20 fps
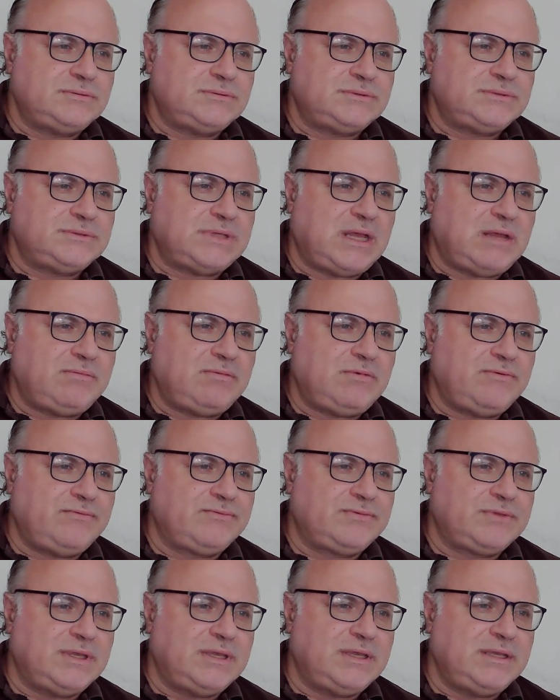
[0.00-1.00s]
some
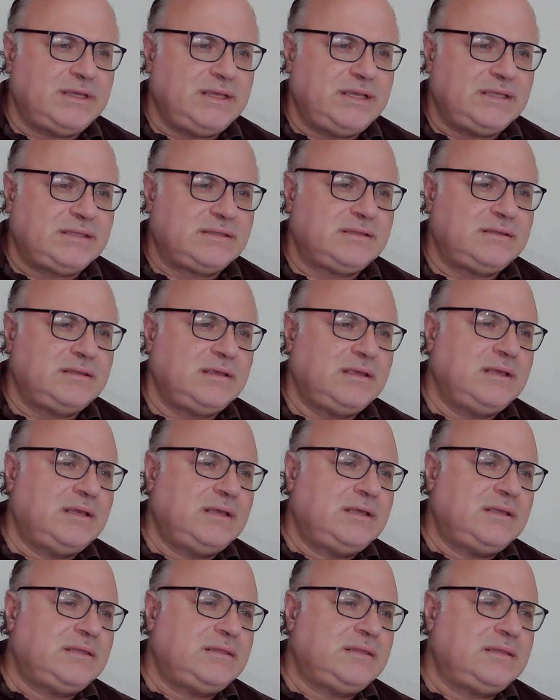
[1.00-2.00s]
of the heat
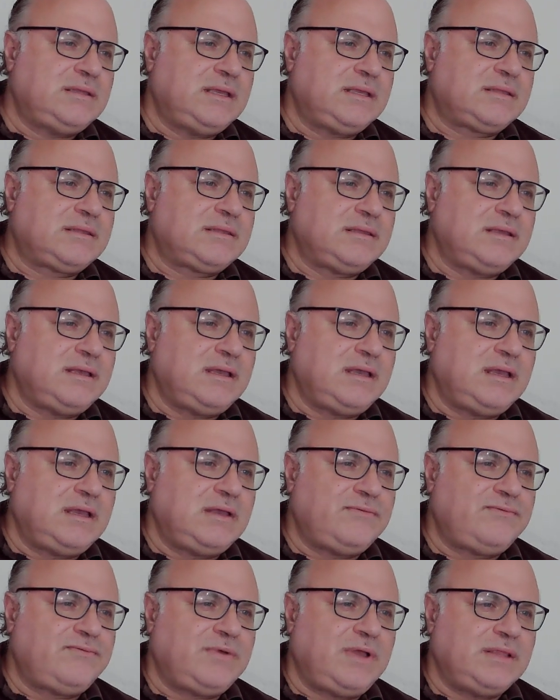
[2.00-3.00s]
that the
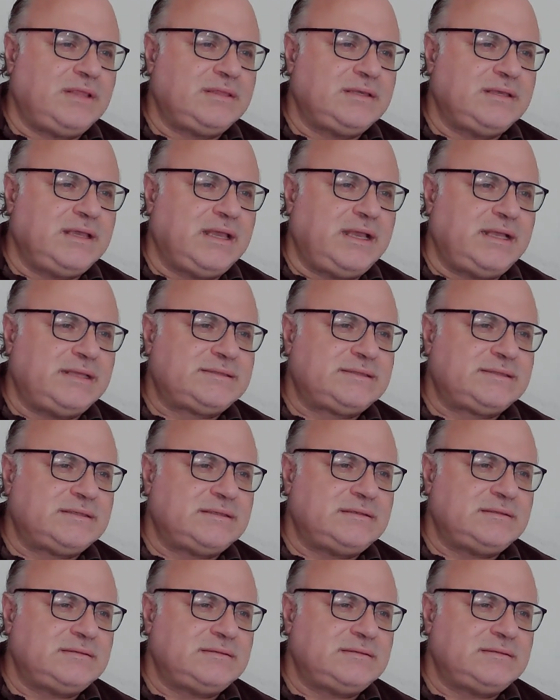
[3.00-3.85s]
Earth radiates